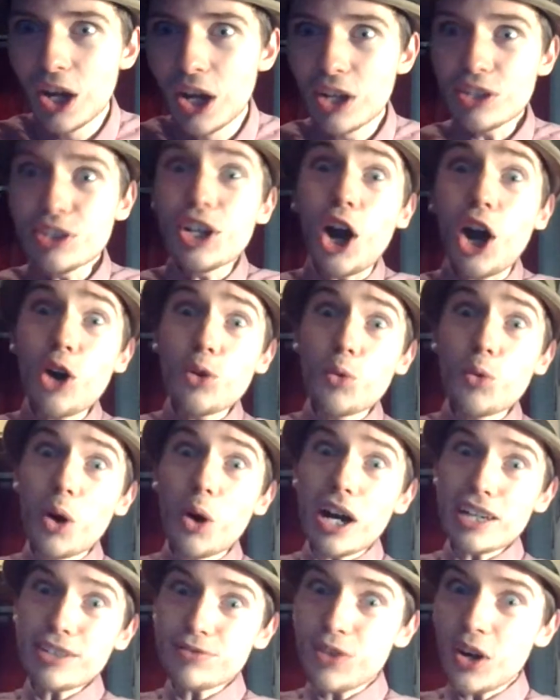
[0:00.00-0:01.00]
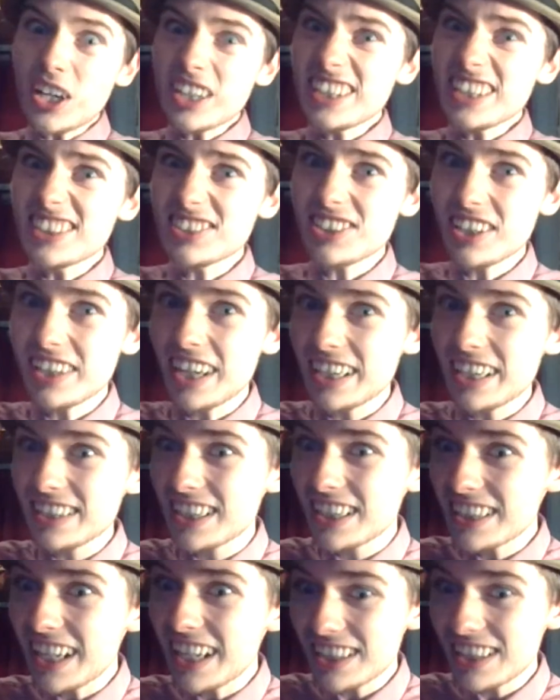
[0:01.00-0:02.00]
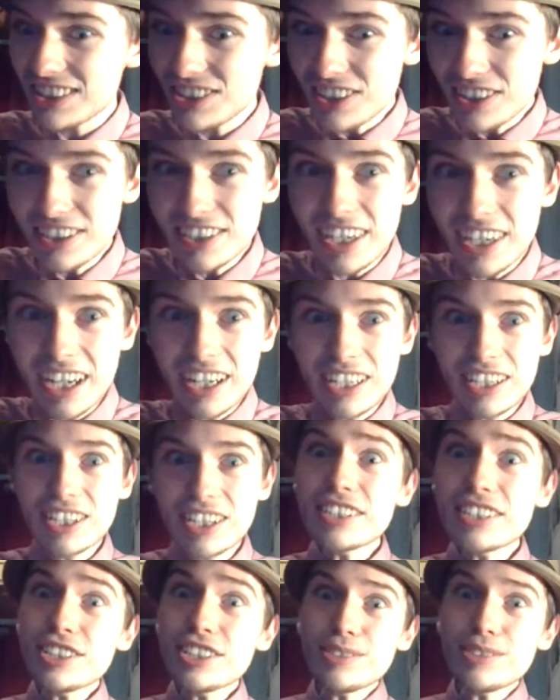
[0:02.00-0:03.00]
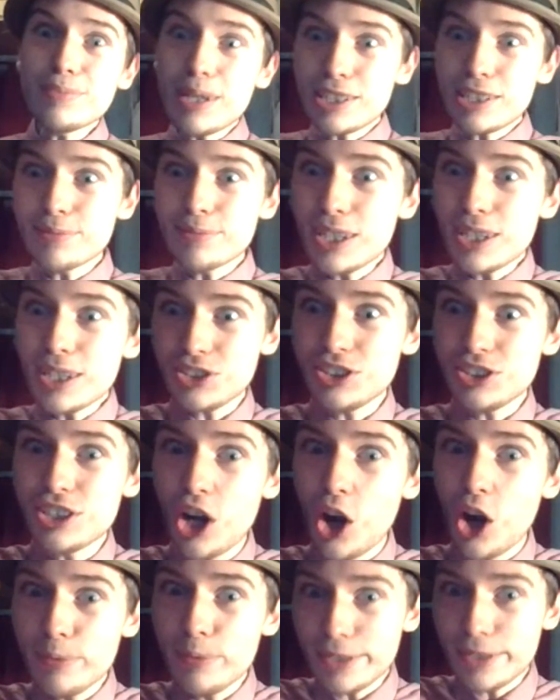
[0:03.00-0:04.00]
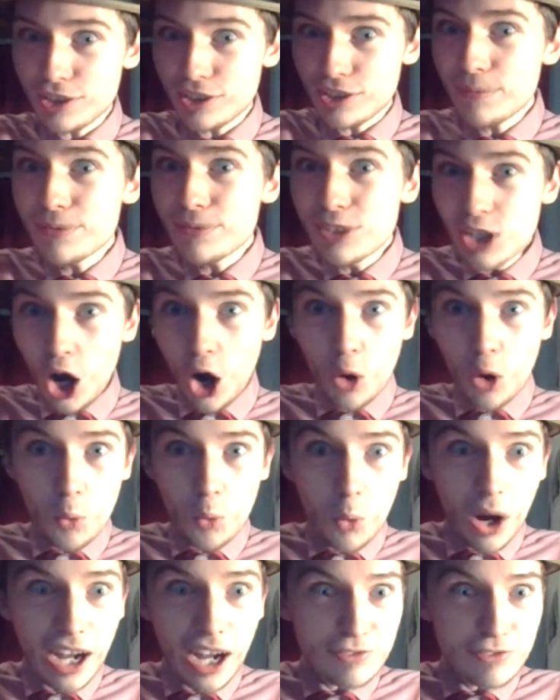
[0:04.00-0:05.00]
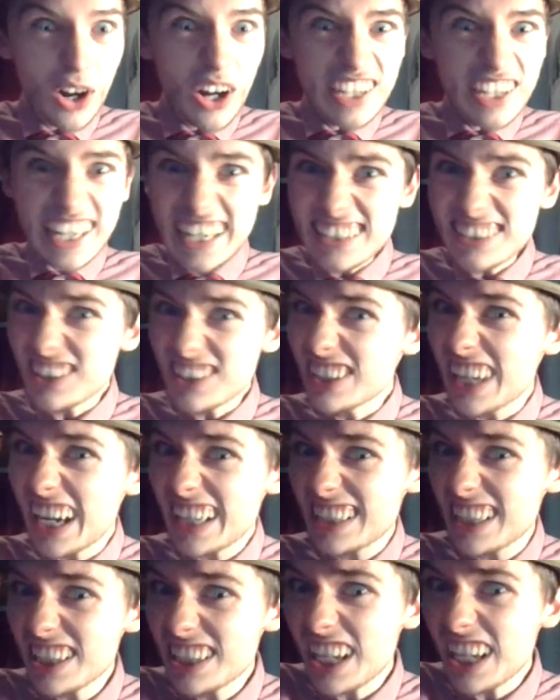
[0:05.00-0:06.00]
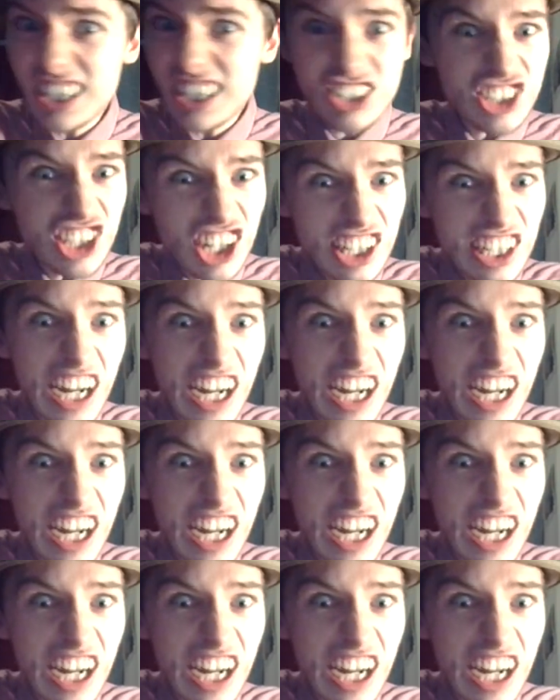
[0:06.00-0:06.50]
No Wi-Fi internet connection? You missed my show because of no Wi-Fi internet connection?